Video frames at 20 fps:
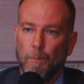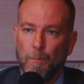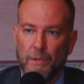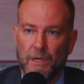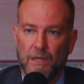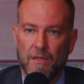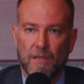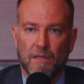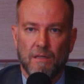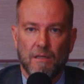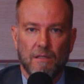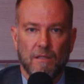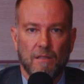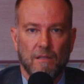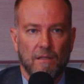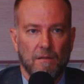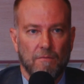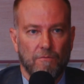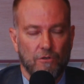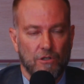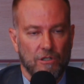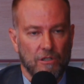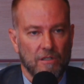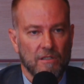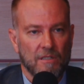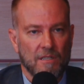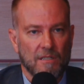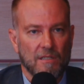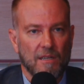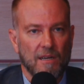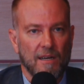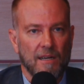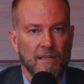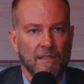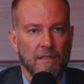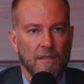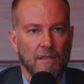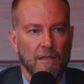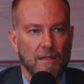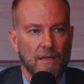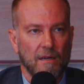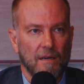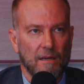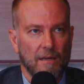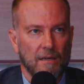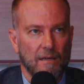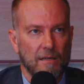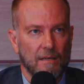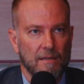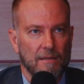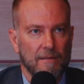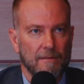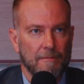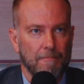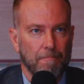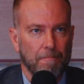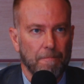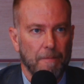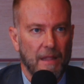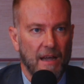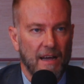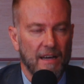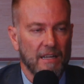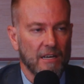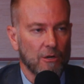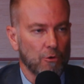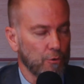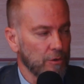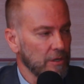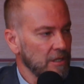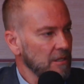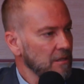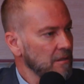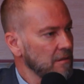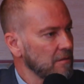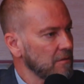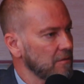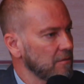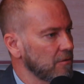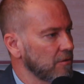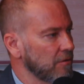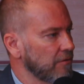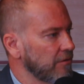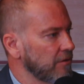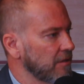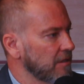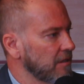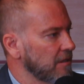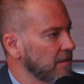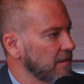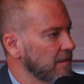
But for the other side, I agree with